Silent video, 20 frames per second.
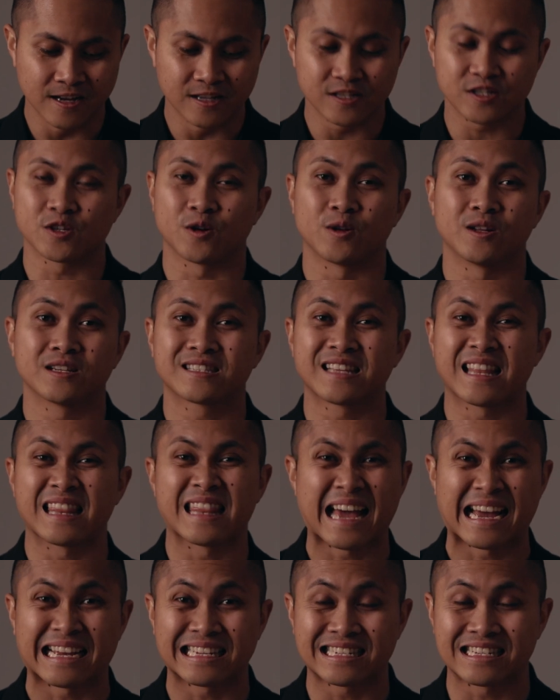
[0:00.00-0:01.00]
So that's the
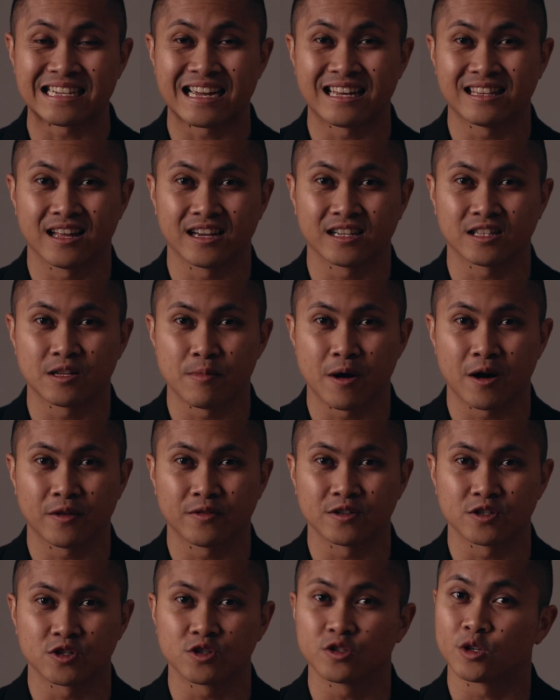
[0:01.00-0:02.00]
last thing I liked about
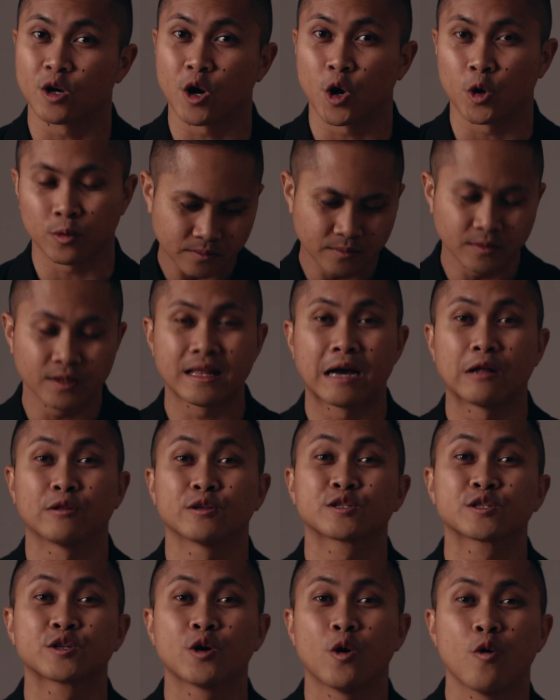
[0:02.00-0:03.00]
this drone. Now
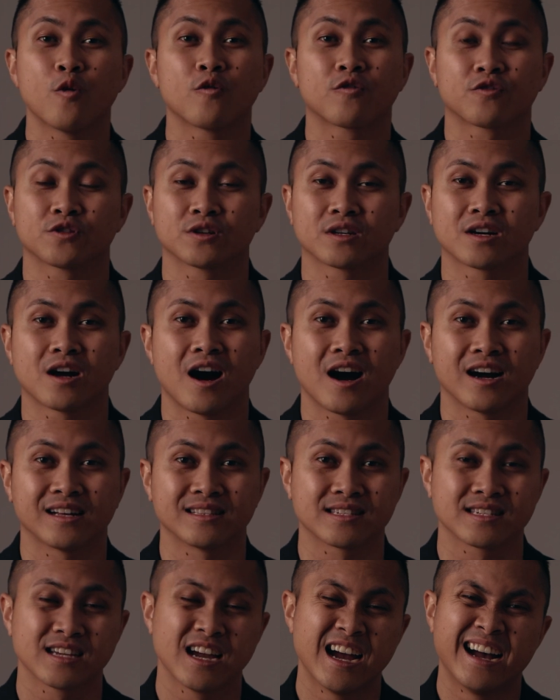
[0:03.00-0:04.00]
let's go over the
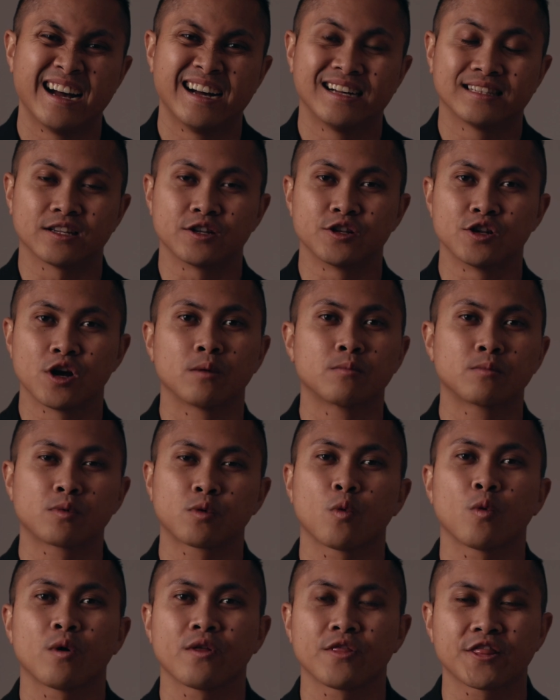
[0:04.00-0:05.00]
cons. The number
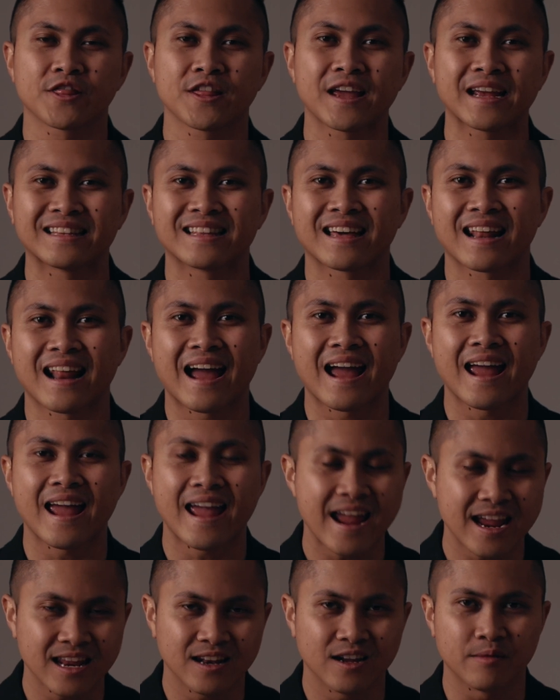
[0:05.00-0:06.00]
one thing that I
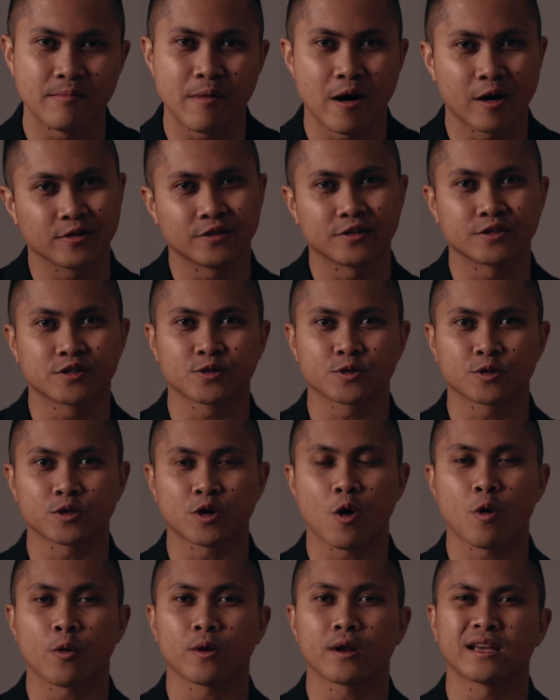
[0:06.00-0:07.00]
hate about this
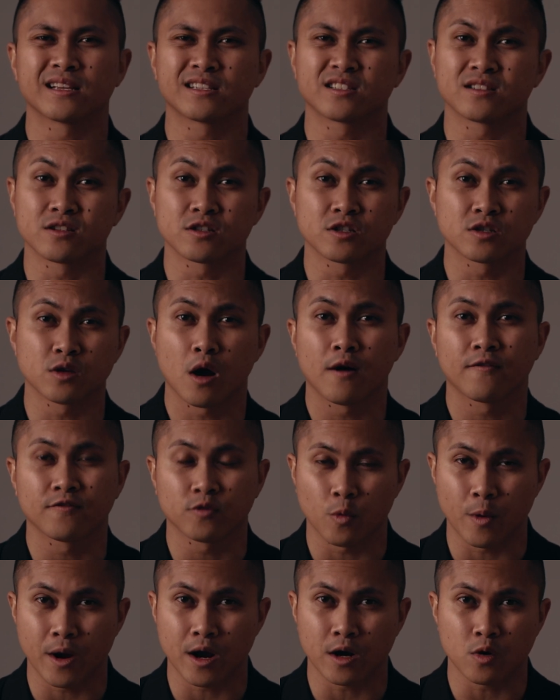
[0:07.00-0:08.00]
drone is the
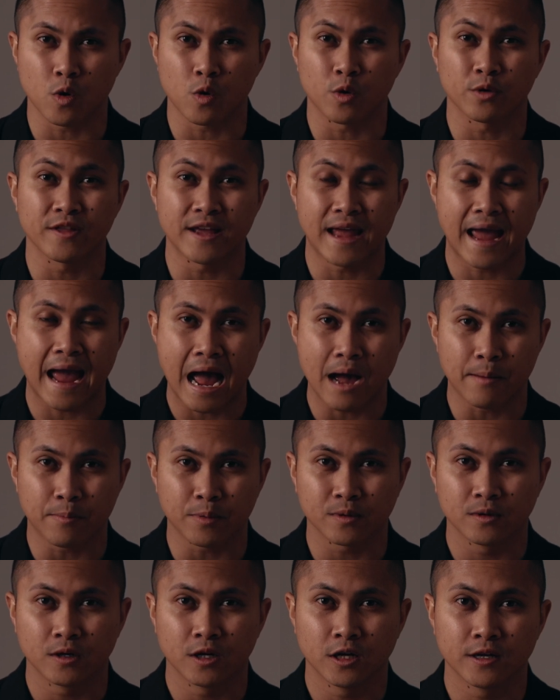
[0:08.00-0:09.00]
software or the app.
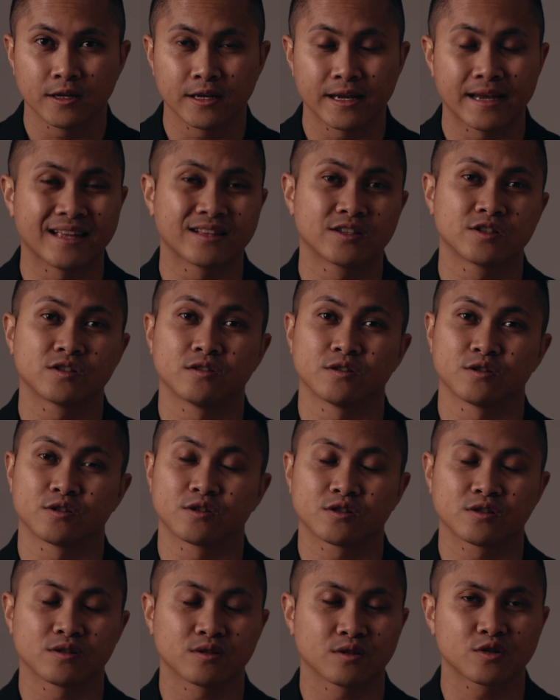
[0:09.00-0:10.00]
It's
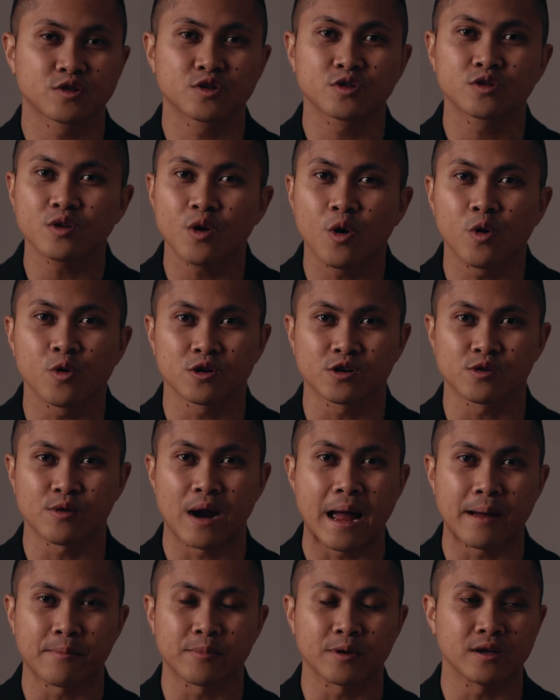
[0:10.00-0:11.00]
just so
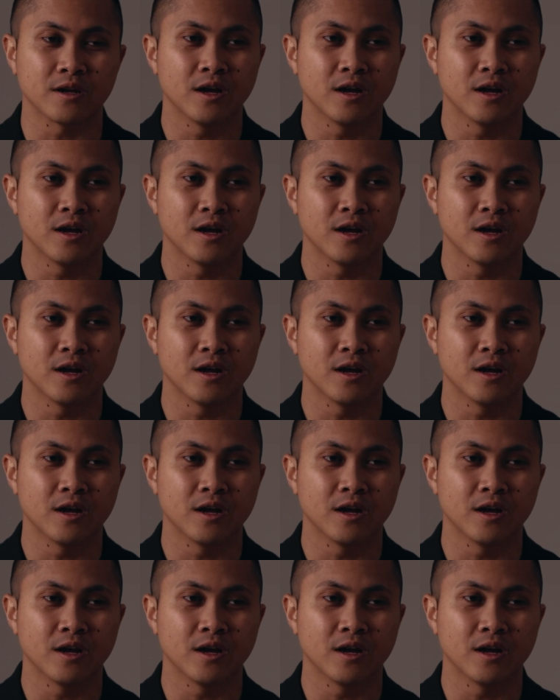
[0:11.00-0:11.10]
crappy.